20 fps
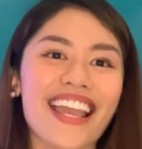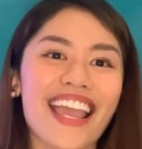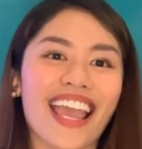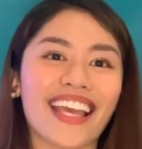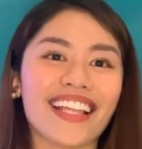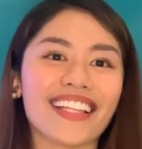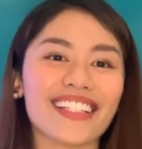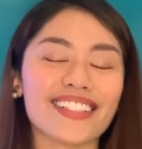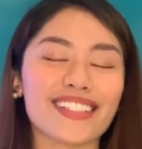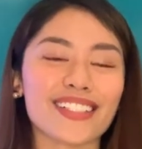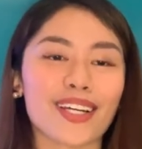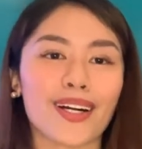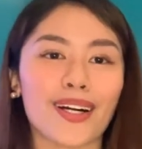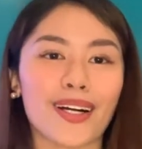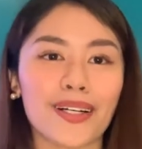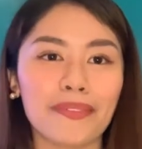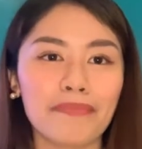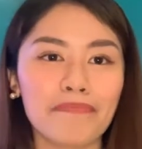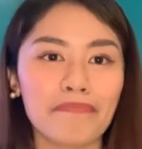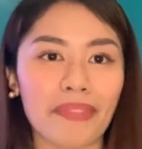Hindi
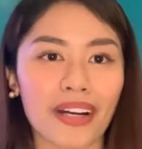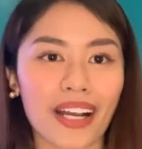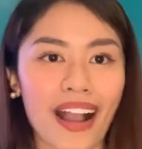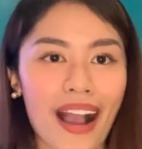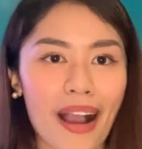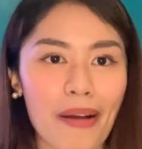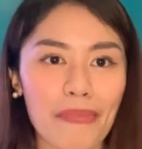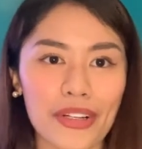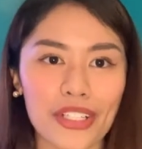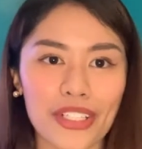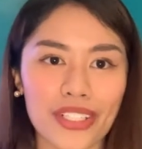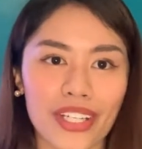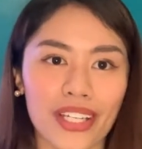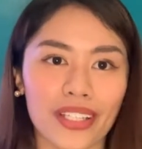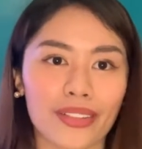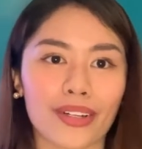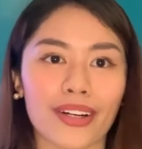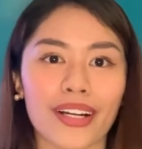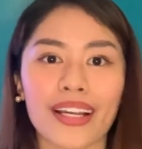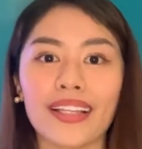siya
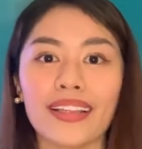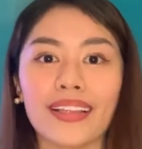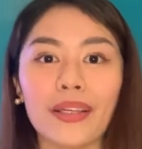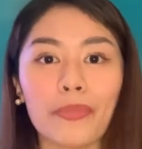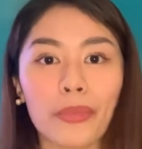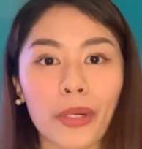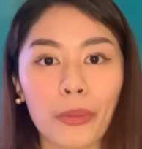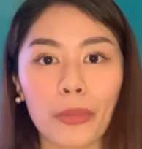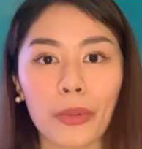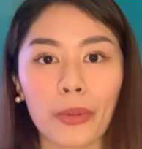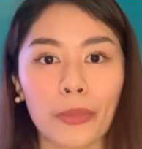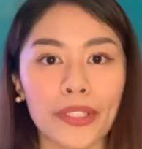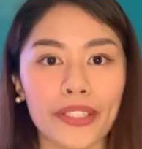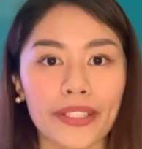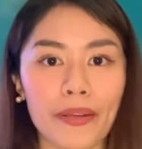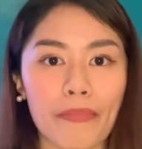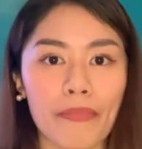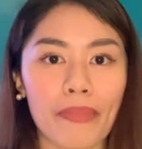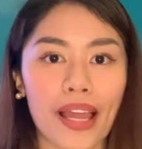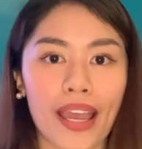mag-appreciate or hindi
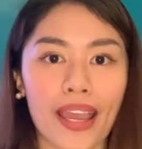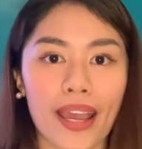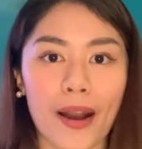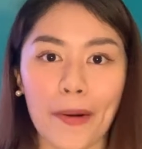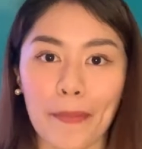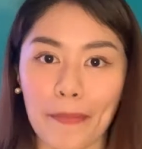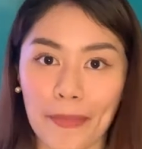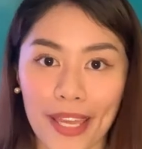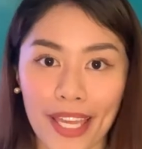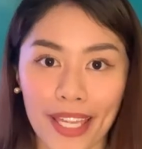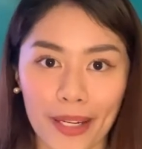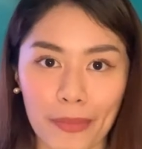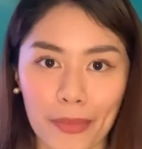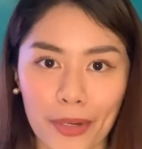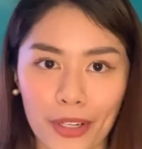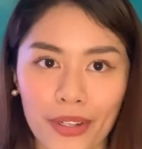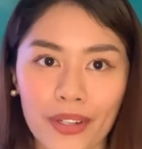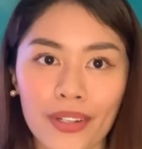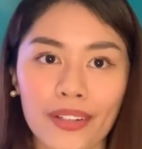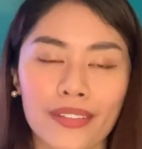mag-multiply ang pera mo.
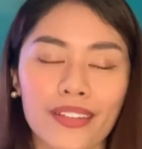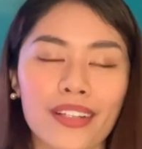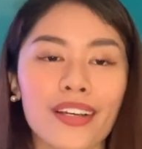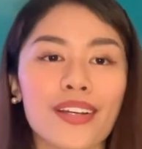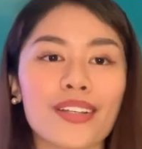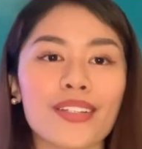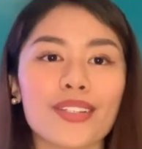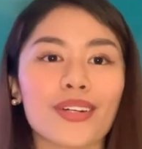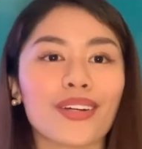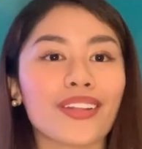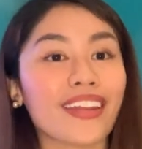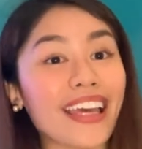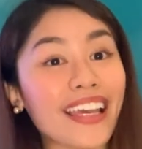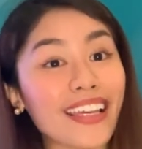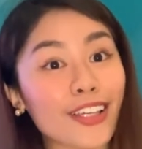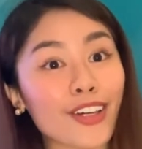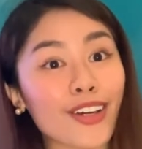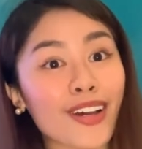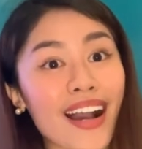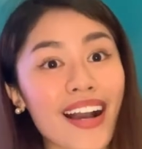So,
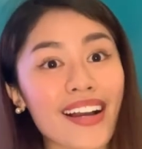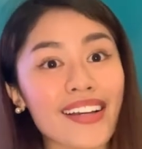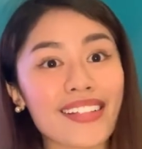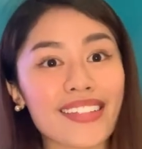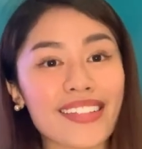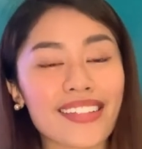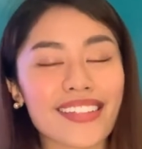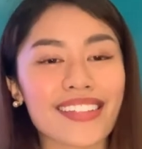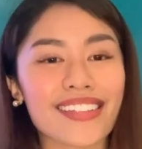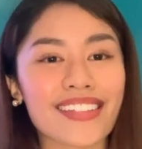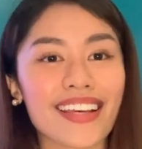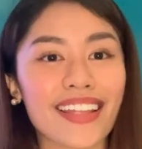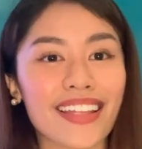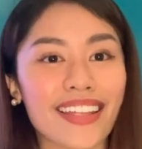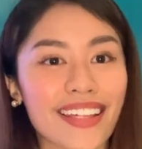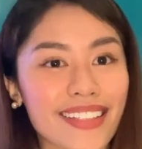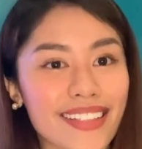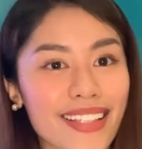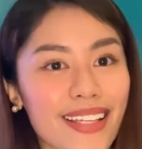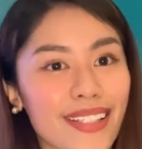thank you guys.
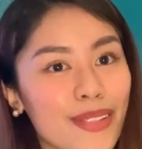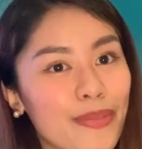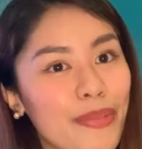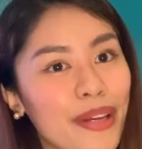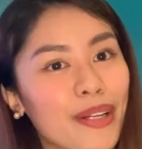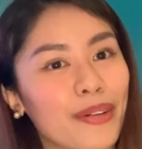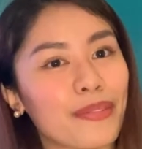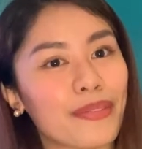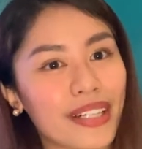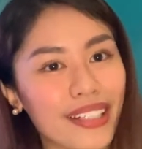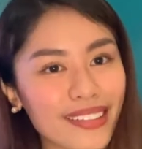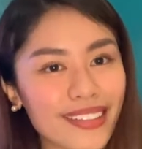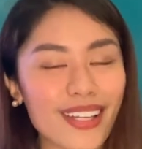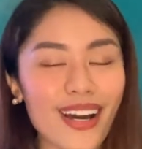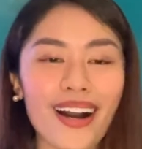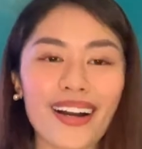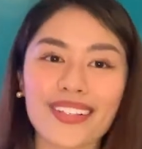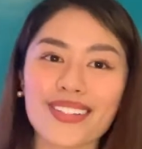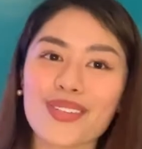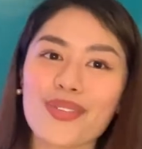This has been Real
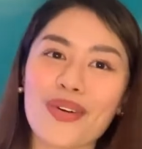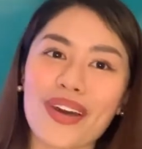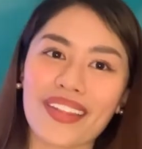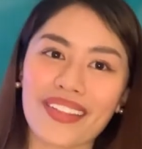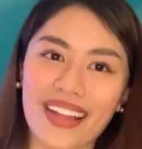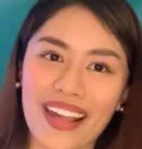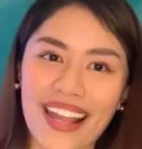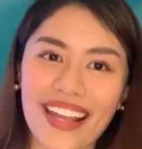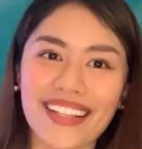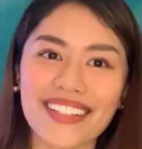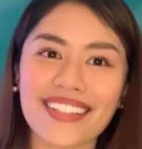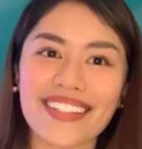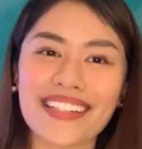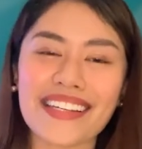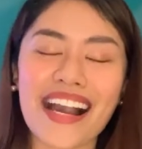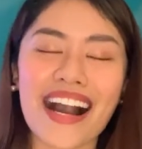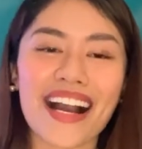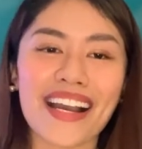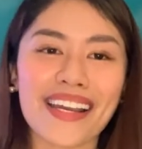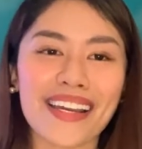Talks with Casey.
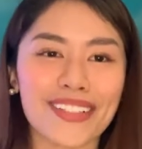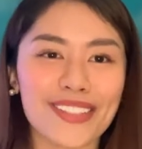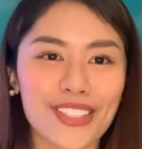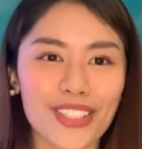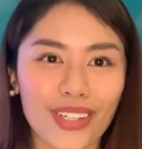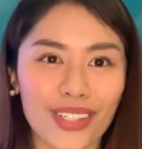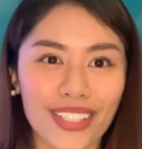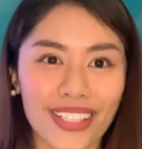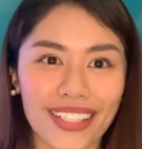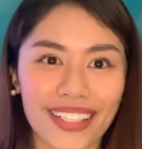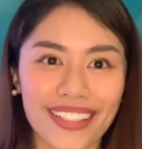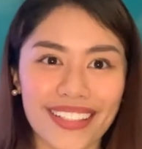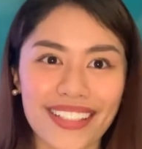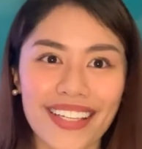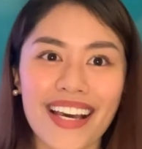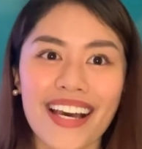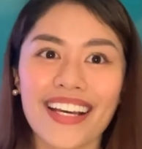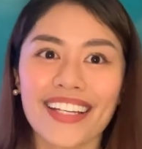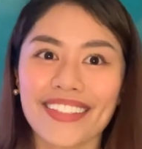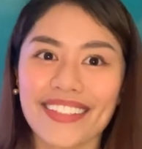I enjoyed
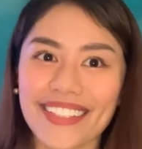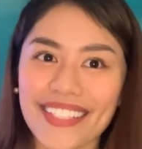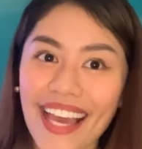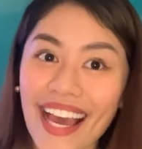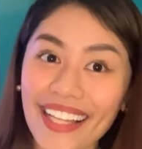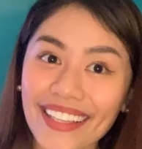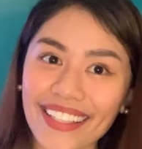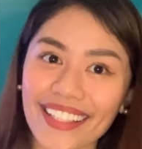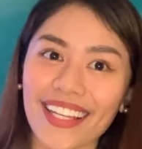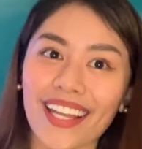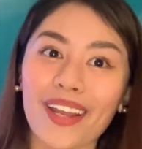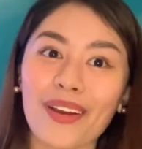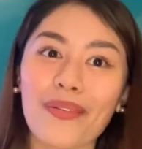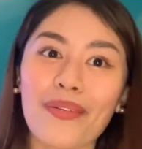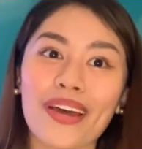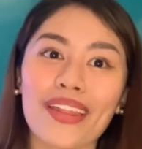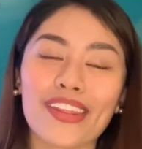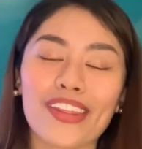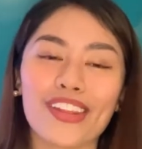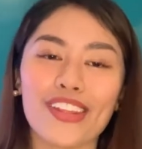chatting
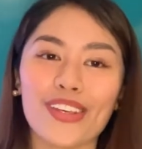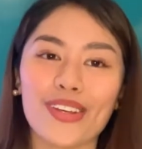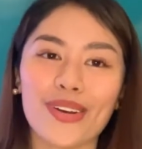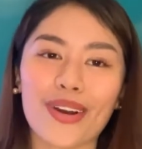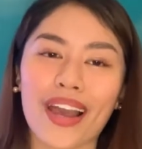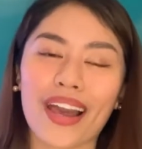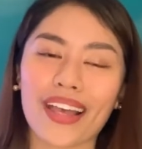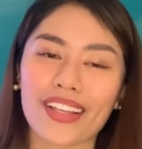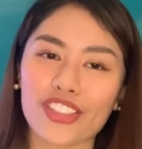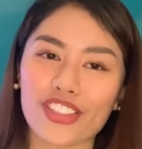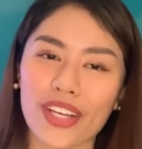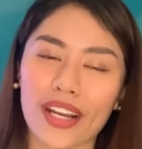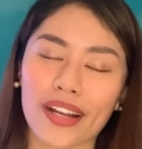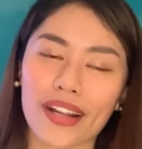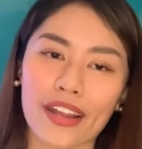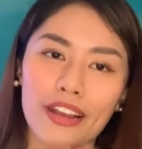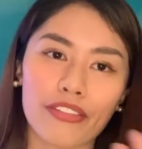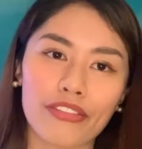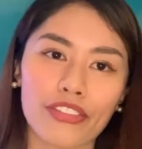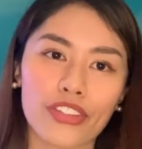with you and
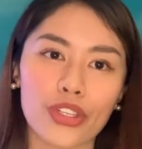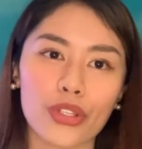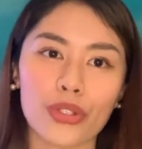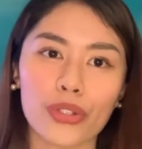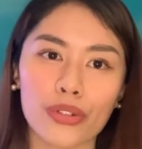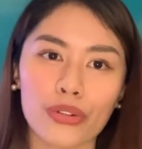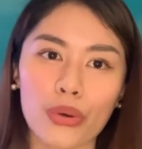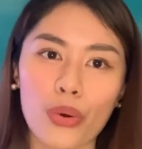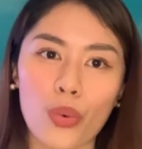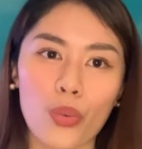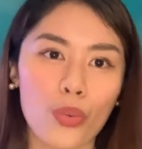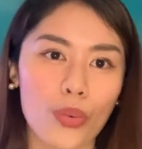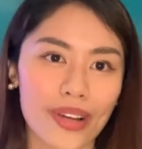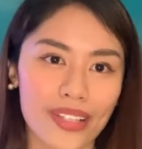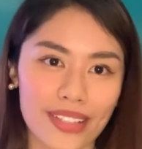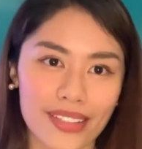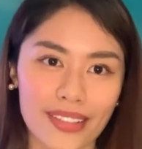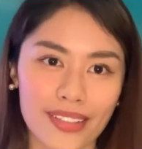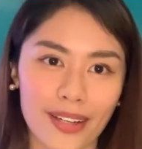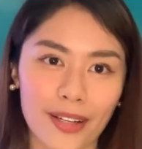sharing a few
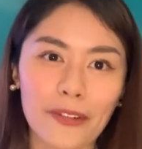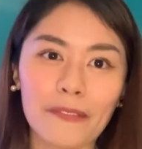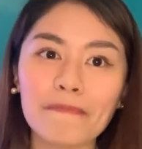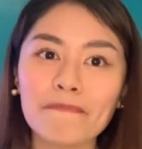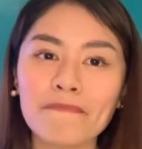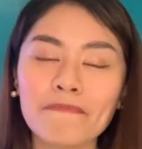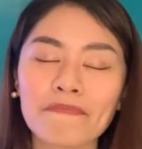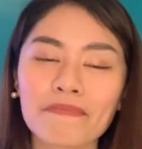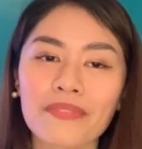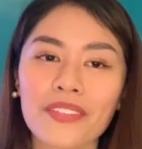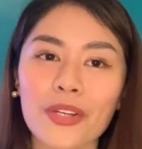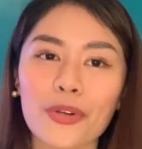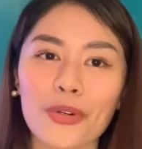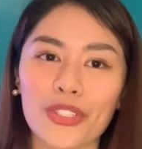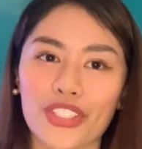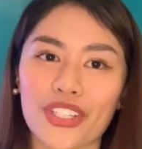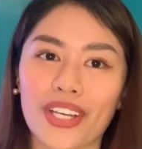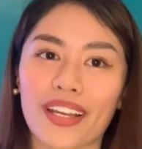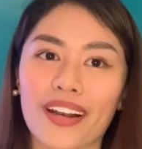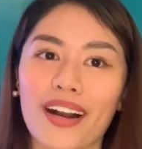wisdom
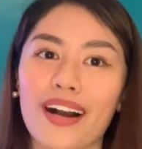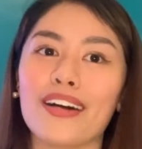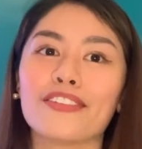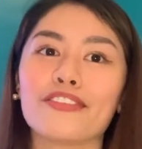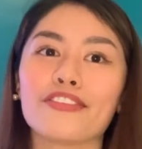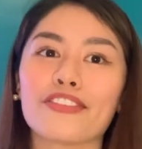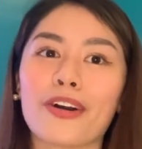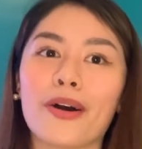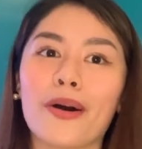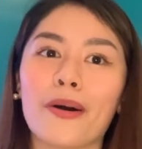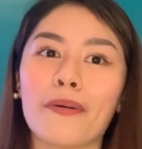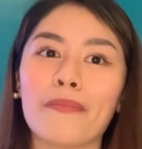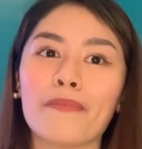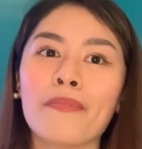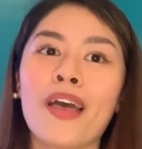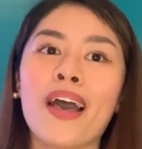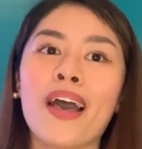which I got from